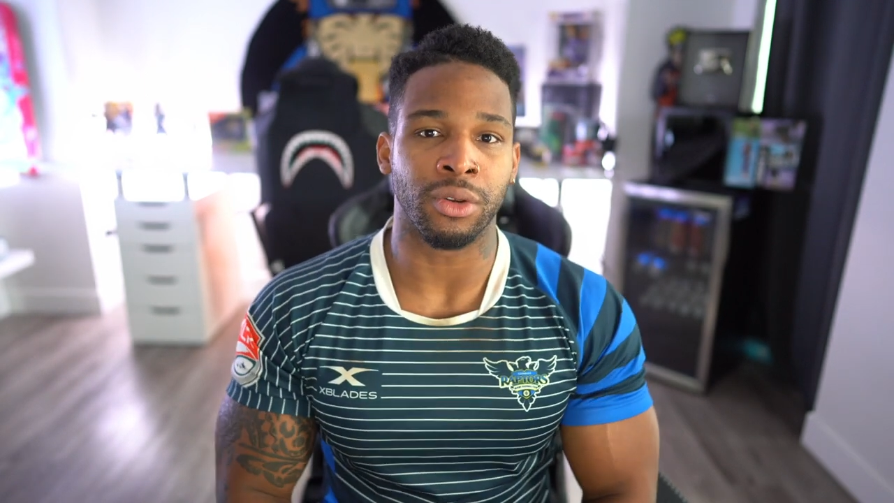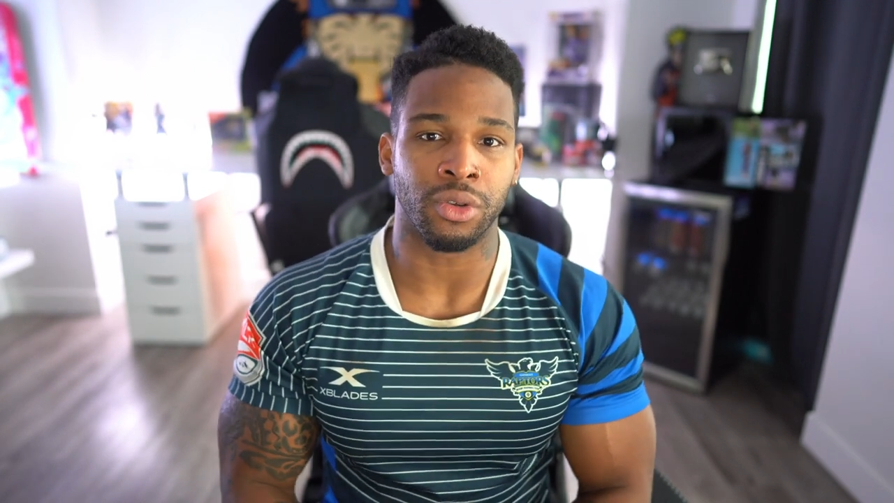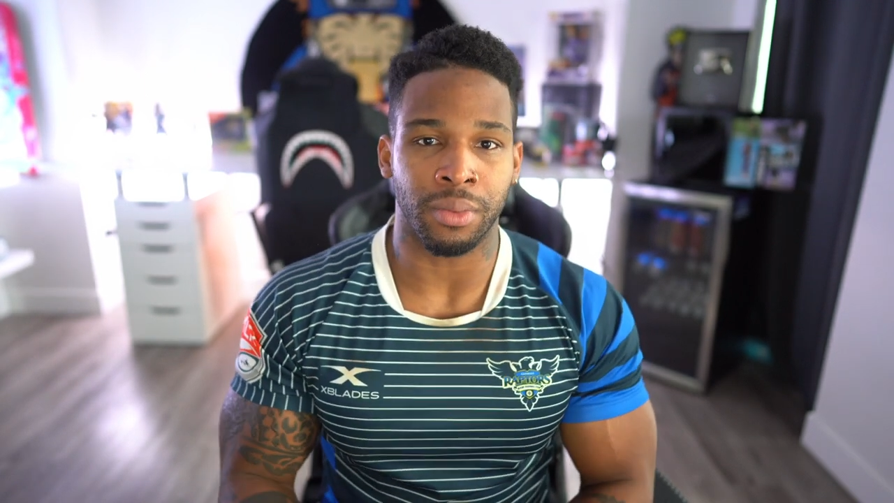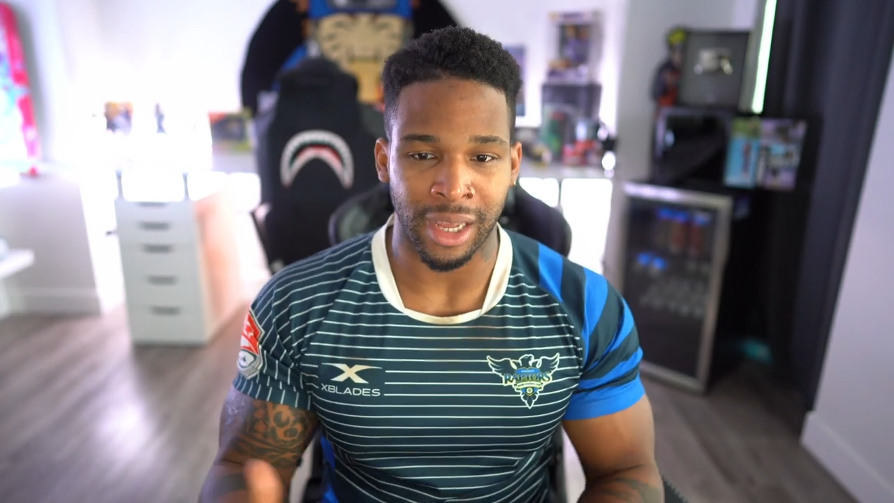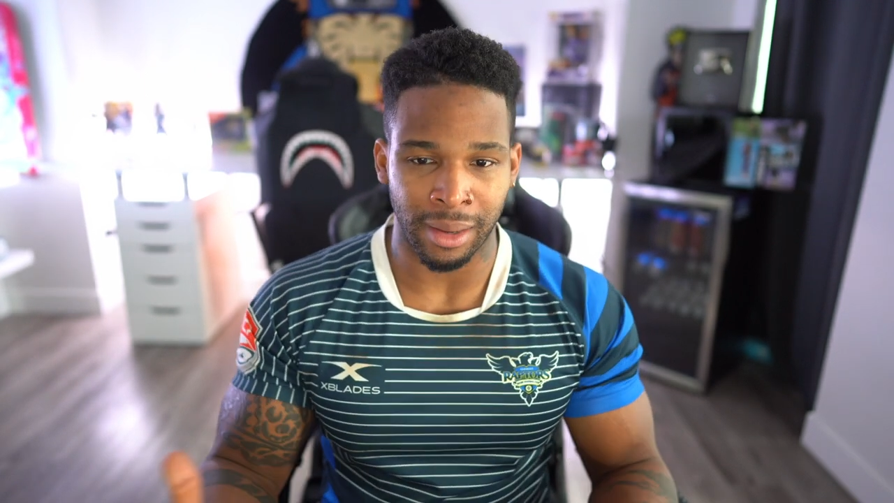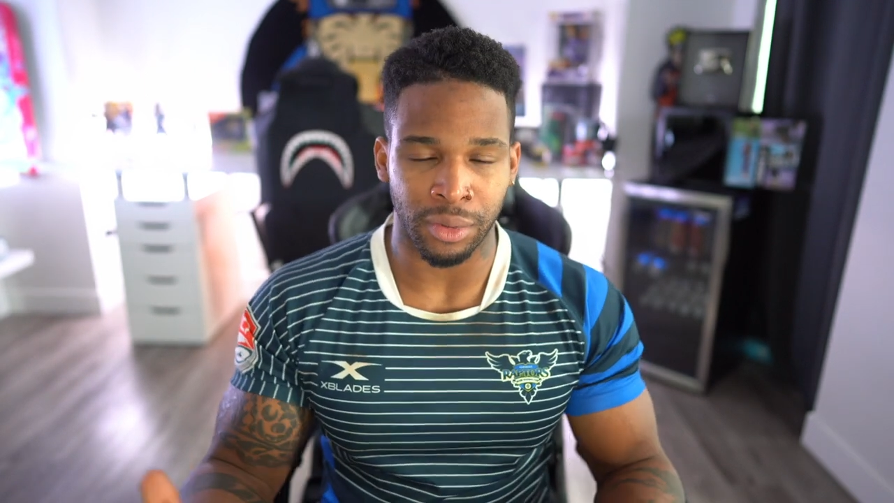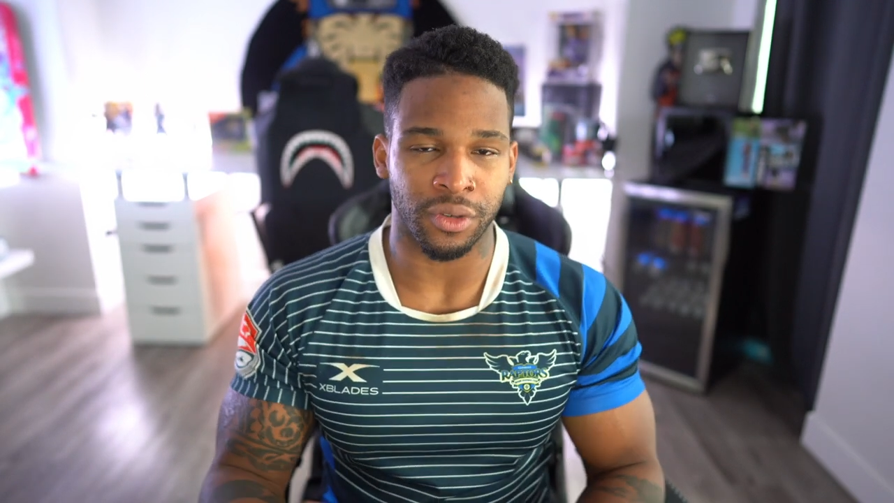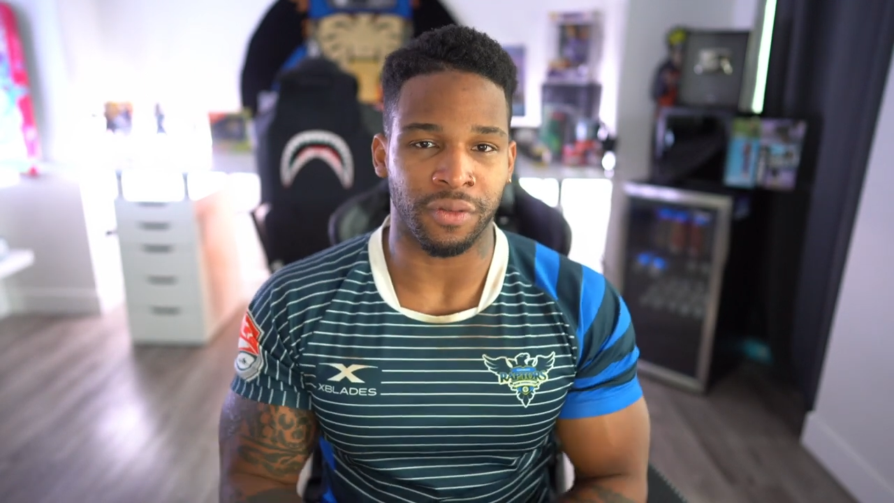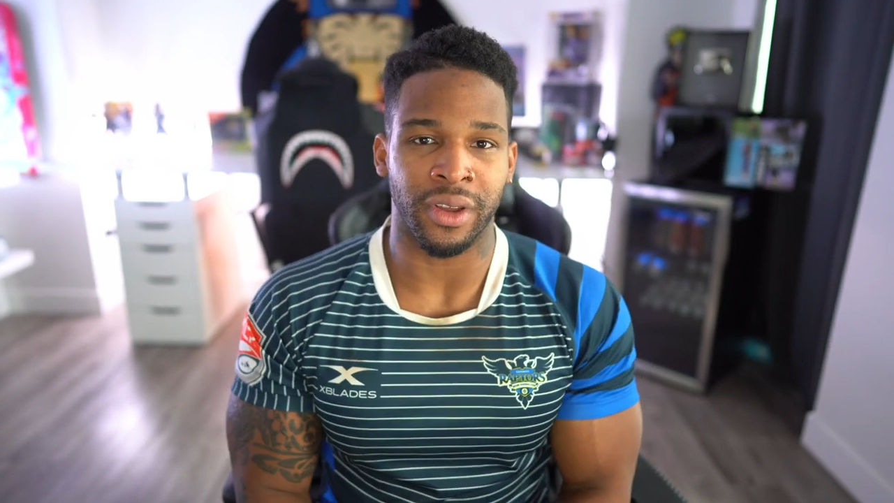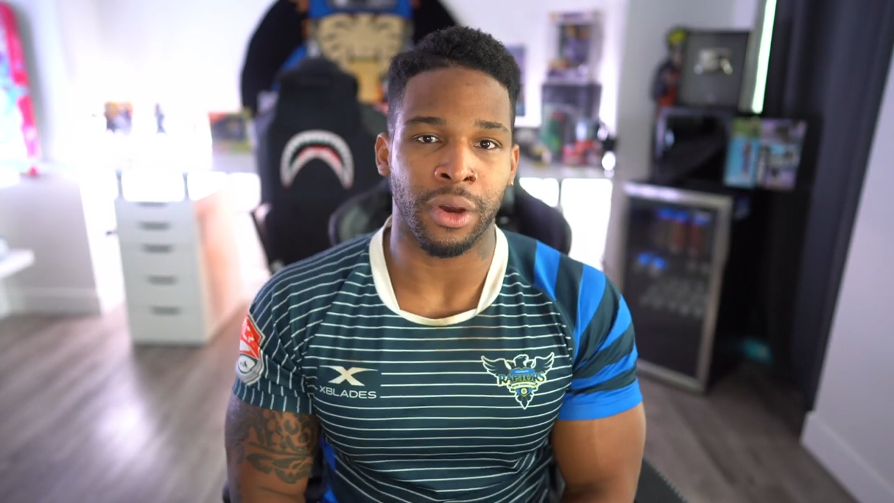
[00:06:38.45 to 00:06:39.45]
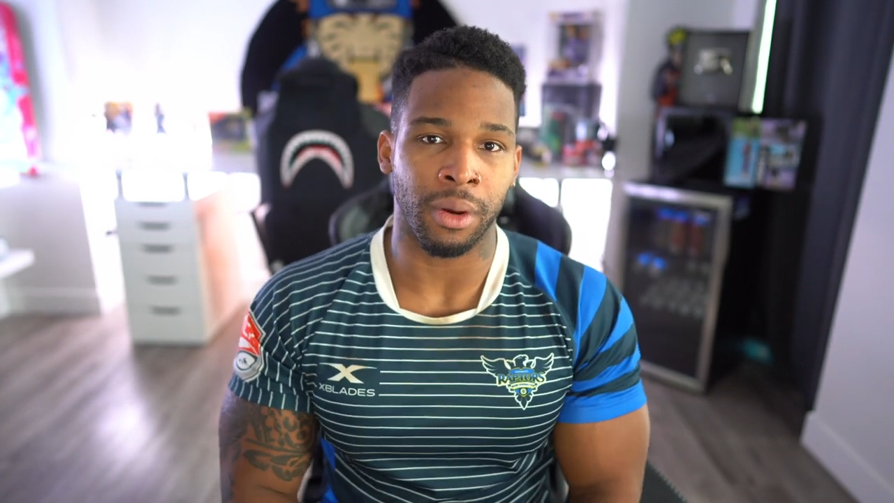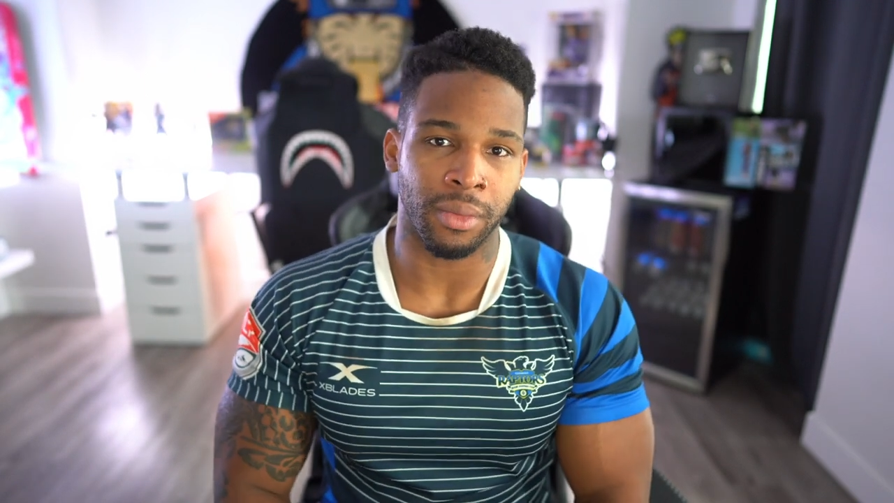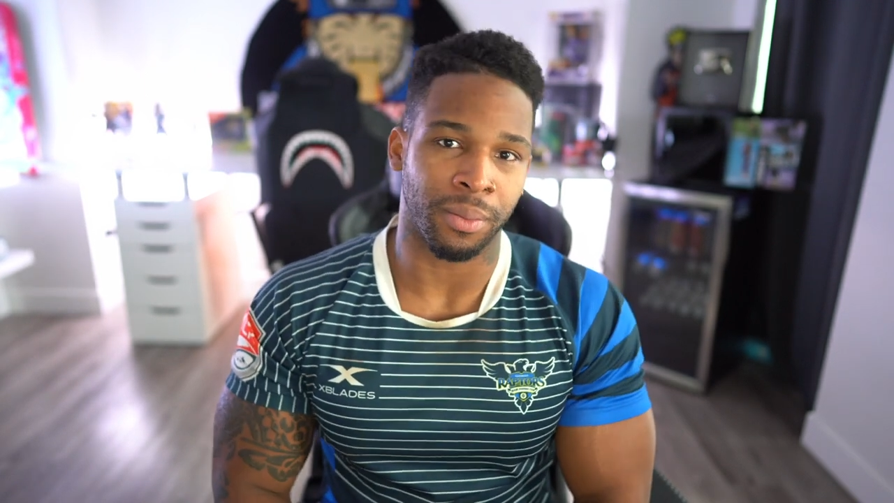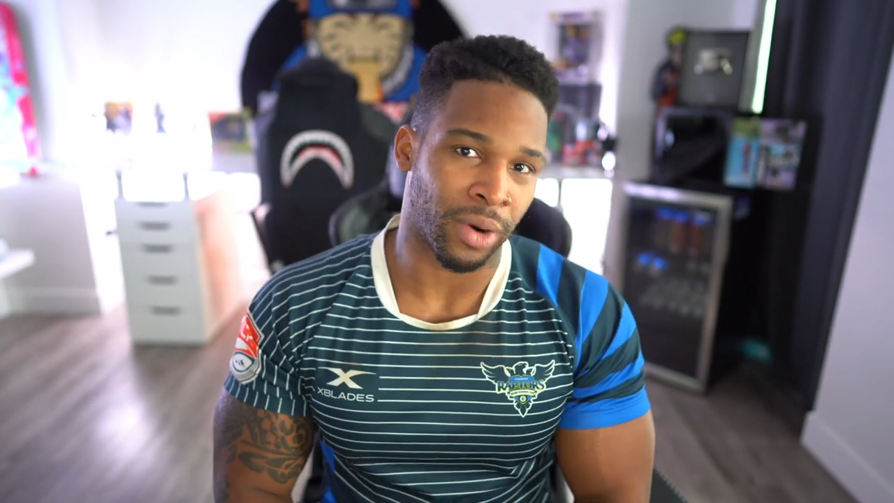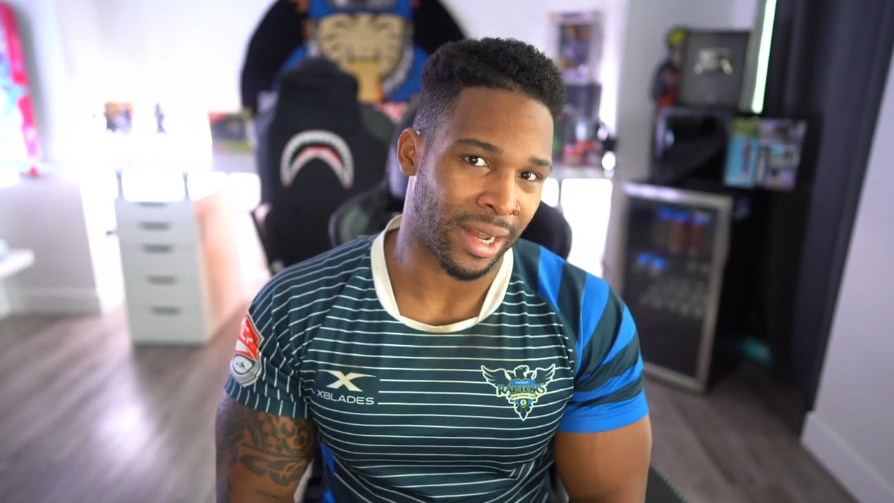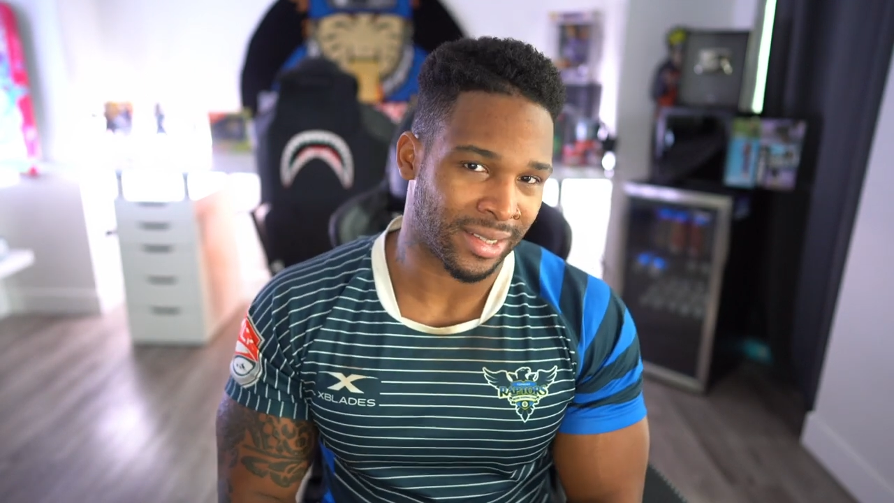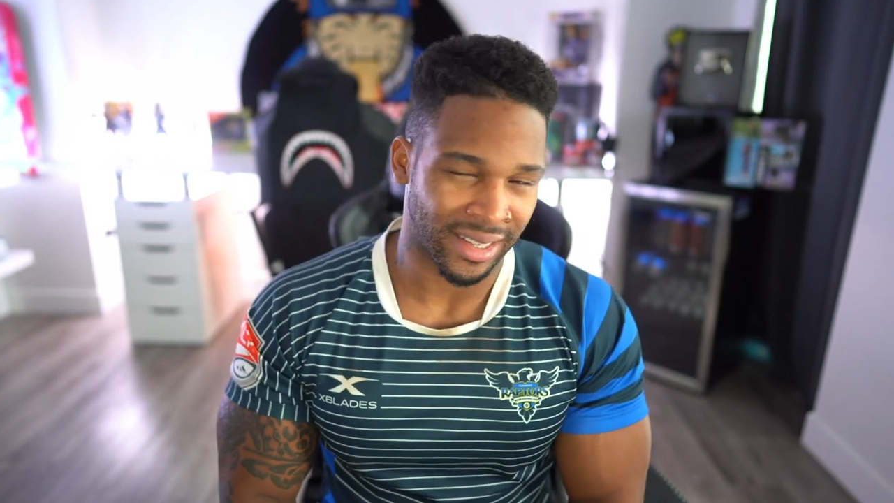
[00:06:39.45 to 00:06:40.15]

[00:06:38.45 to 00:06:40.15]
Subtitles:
to be able to film the process,